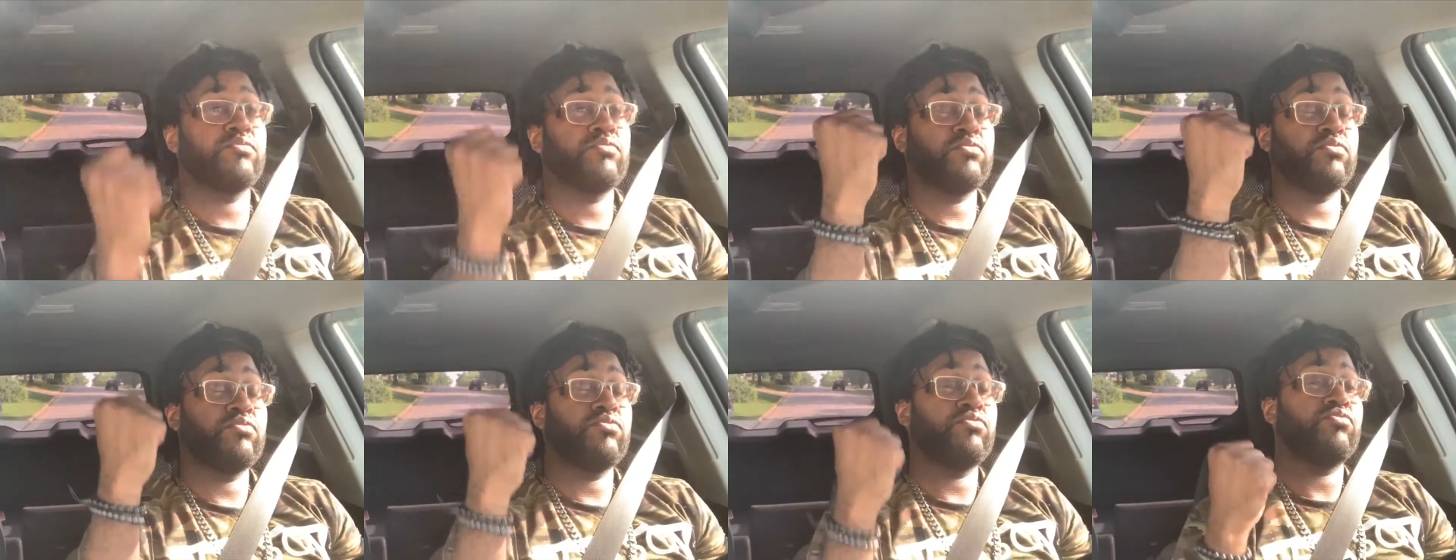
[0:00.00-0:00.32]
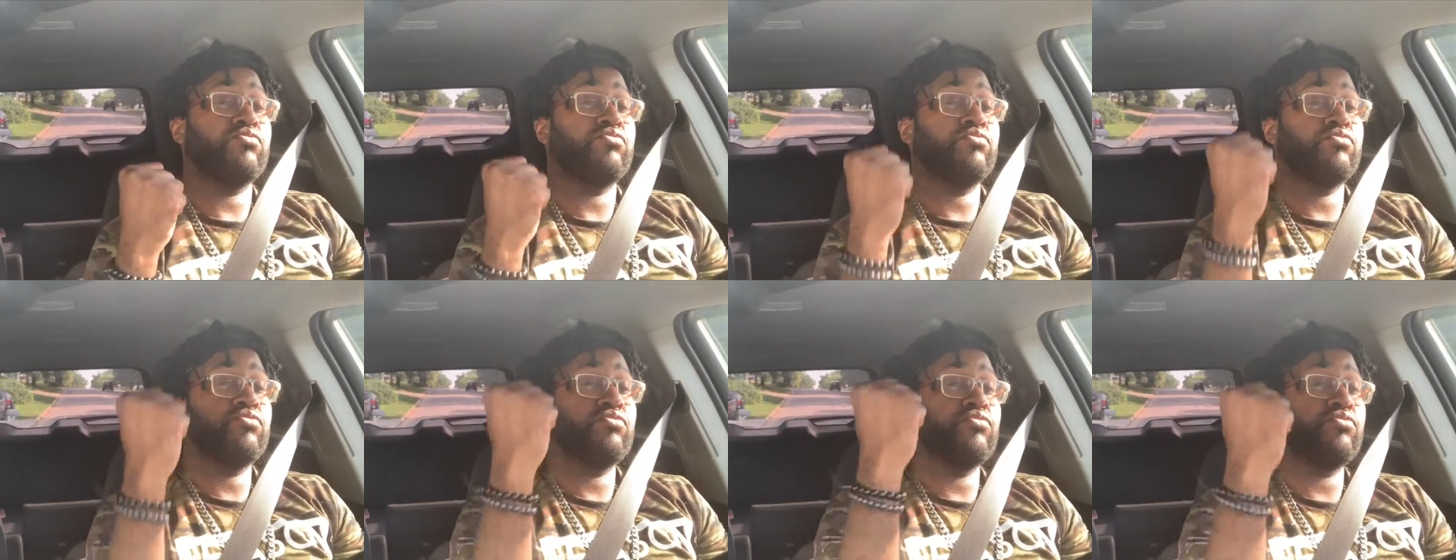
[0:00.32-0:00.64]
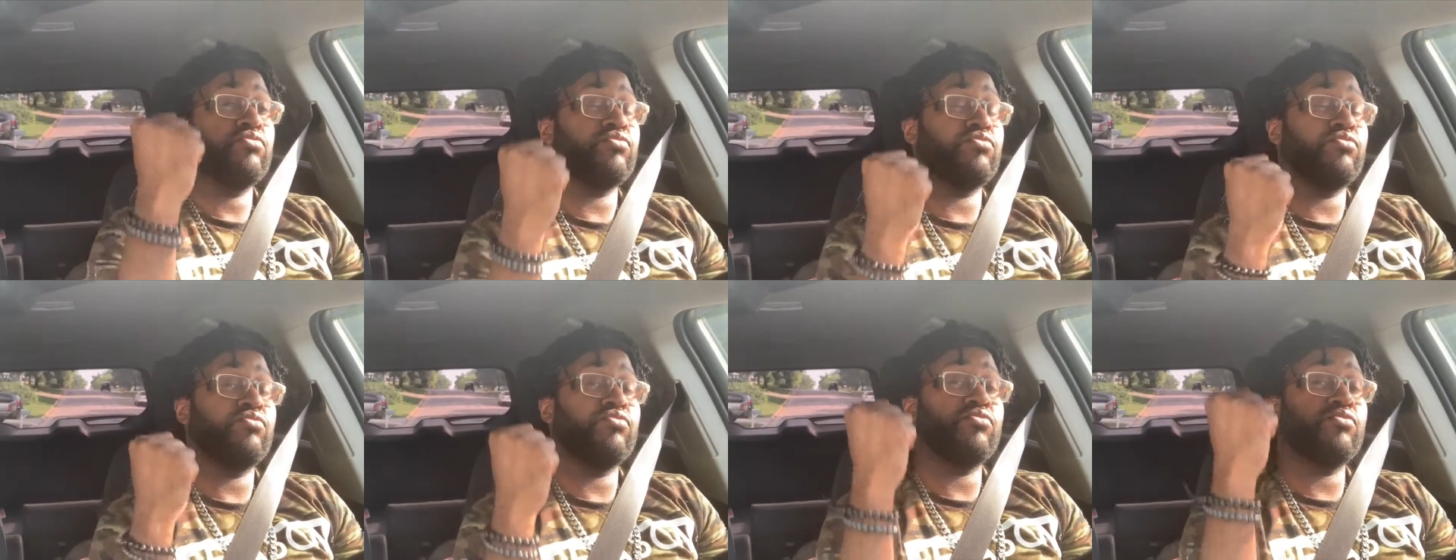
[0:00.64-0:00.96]
me to the
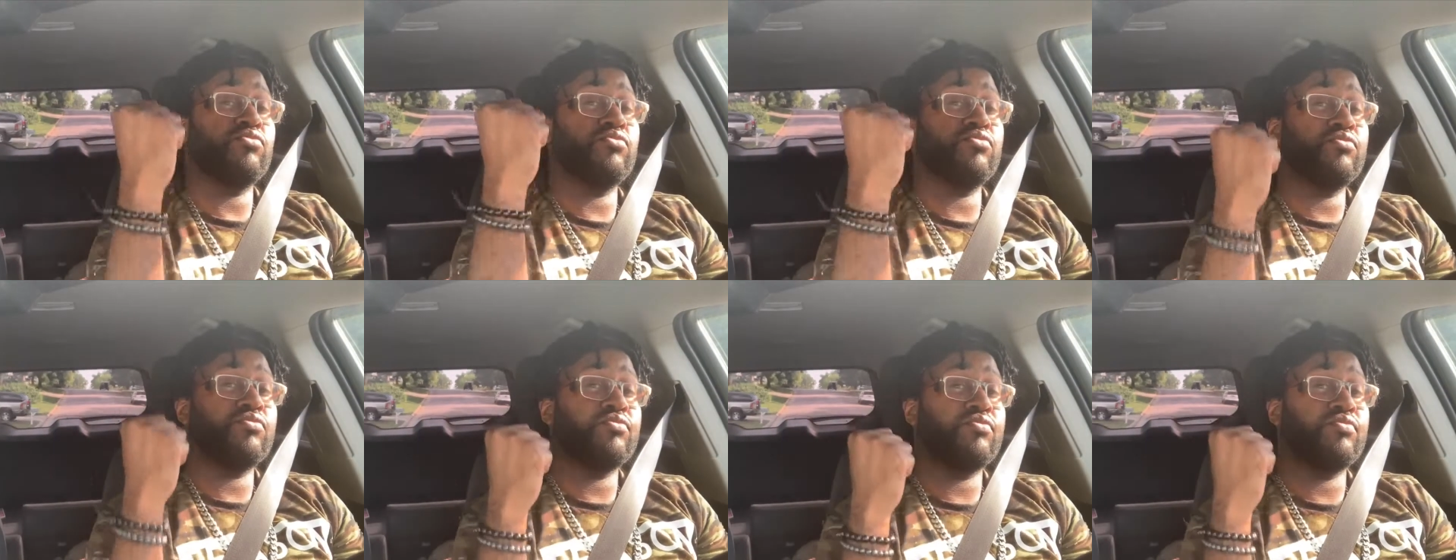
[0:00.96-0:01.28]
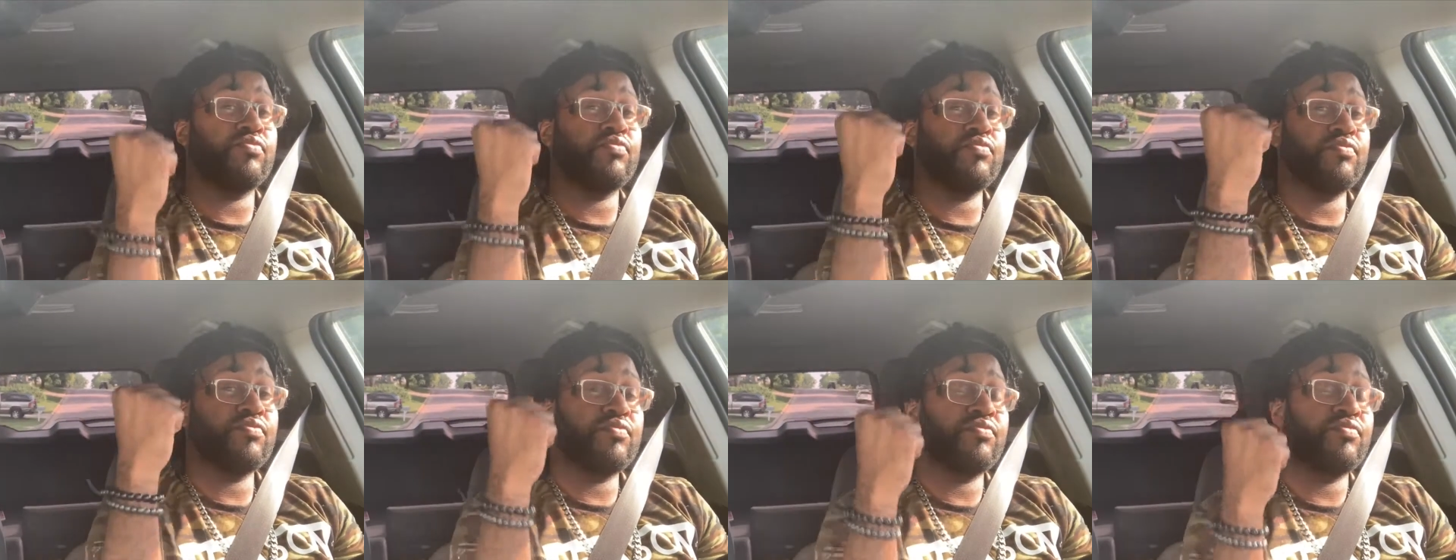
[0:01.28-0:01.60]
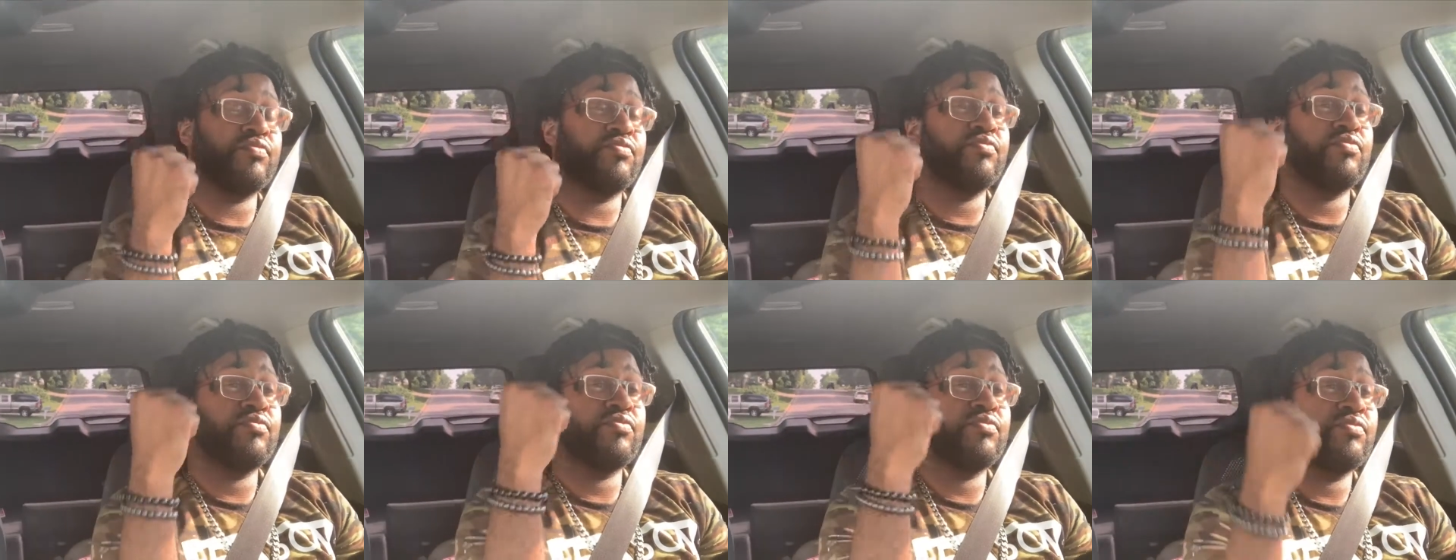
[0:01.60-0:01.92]
box, stand up
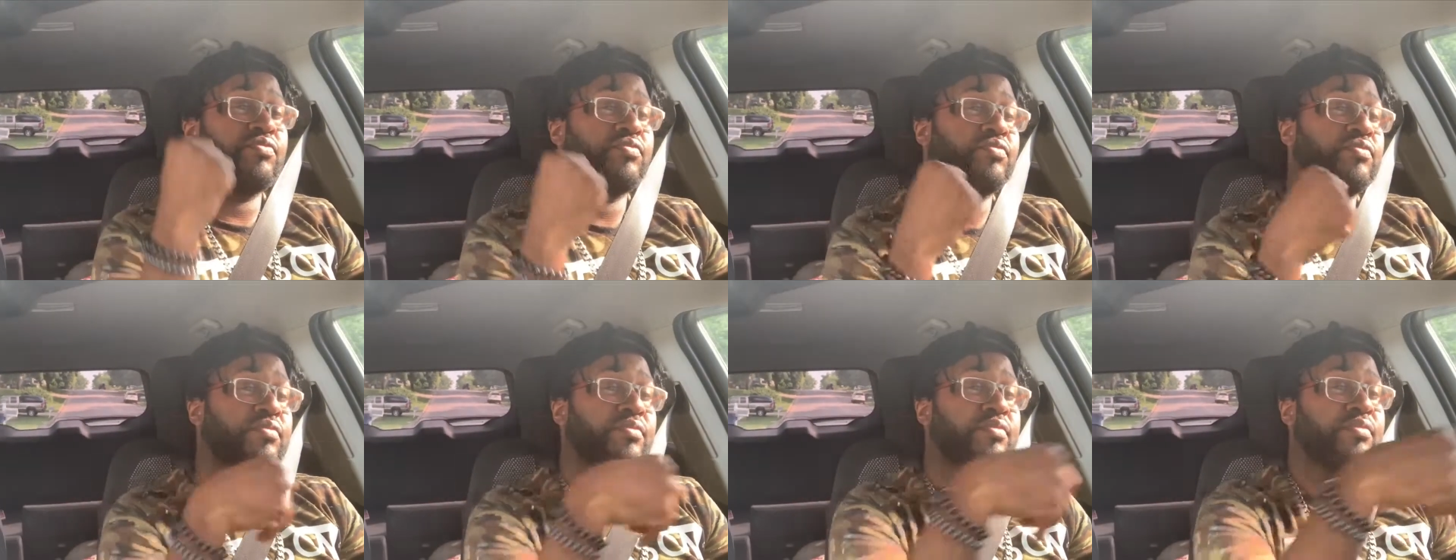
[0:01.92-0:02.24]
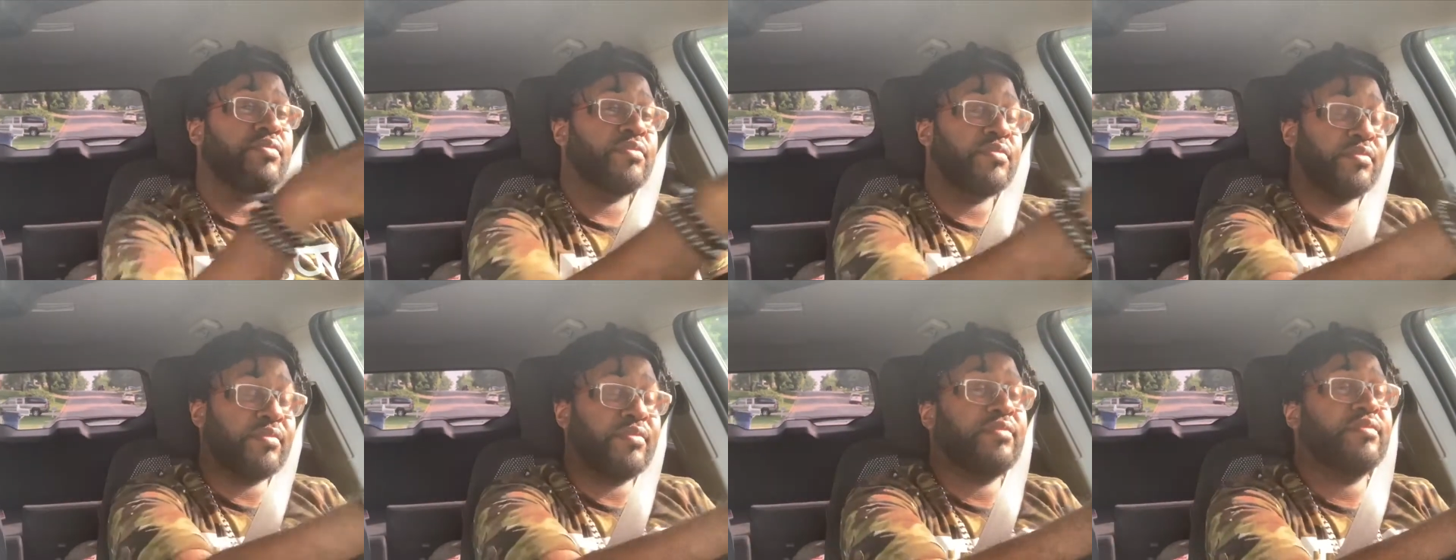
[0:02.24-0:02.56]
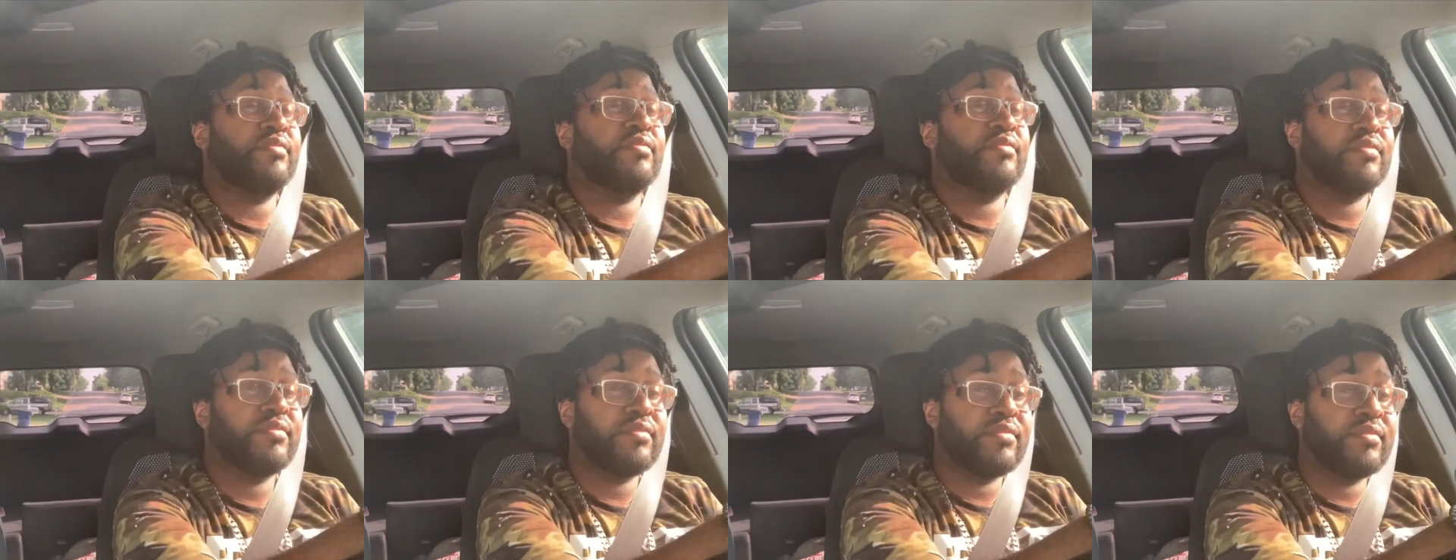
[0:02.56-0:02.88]
cool, let me
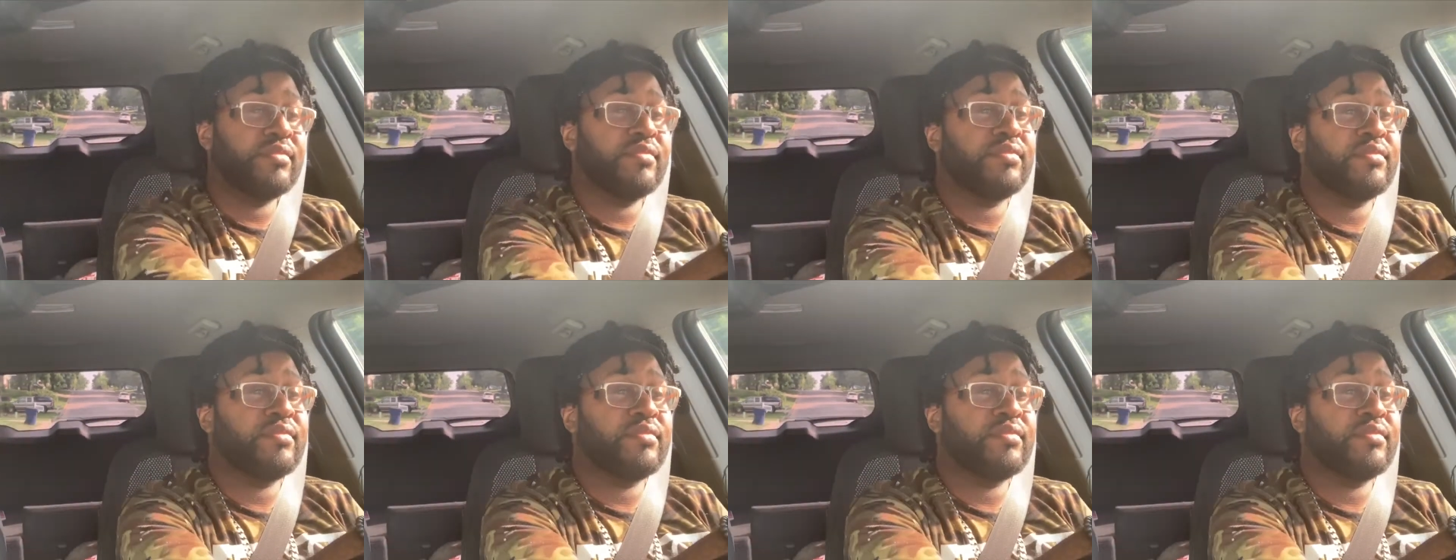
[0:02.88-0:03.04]
crash.